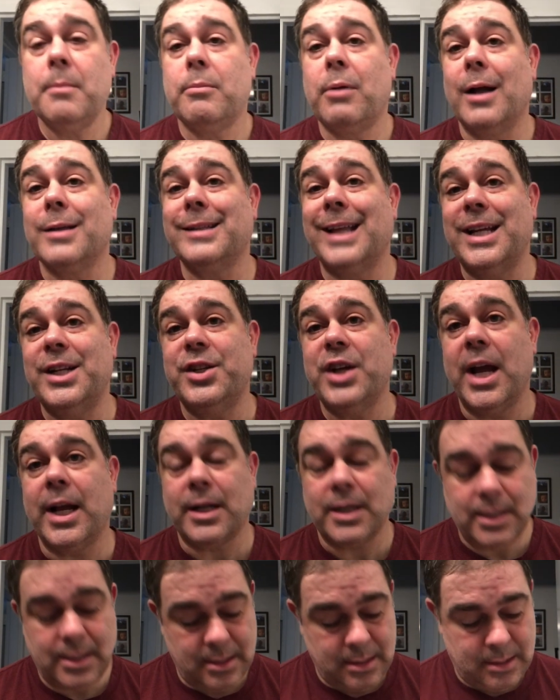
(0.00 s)
prostate
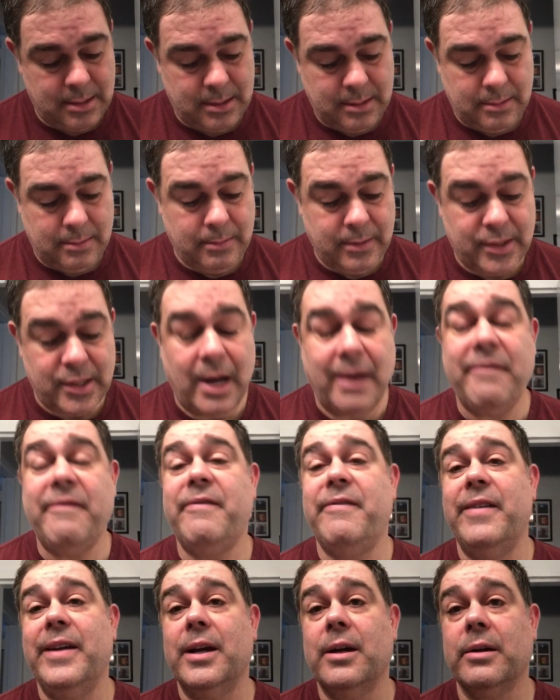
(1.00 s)
check, which I
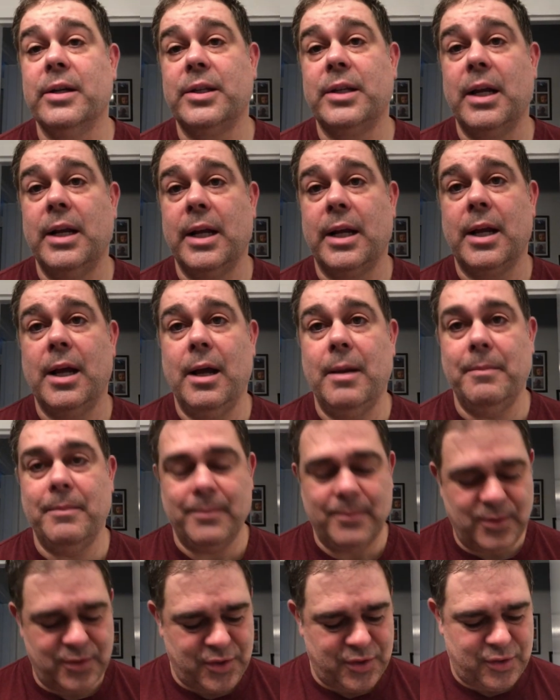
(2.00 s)
fear is going to come,
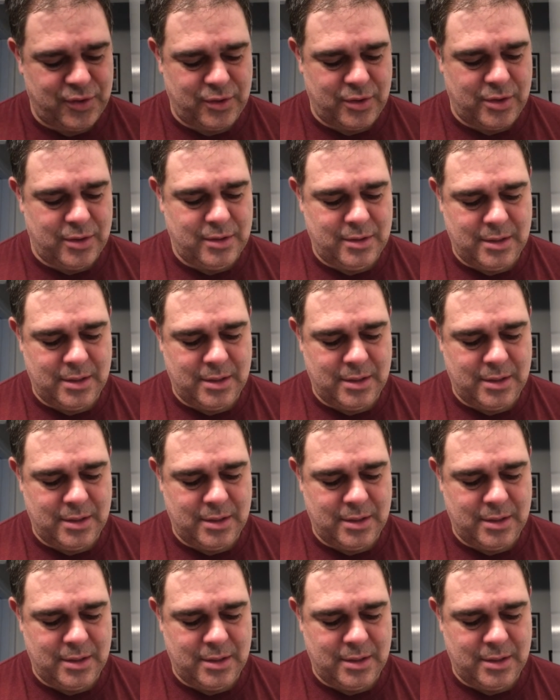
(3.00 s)
which is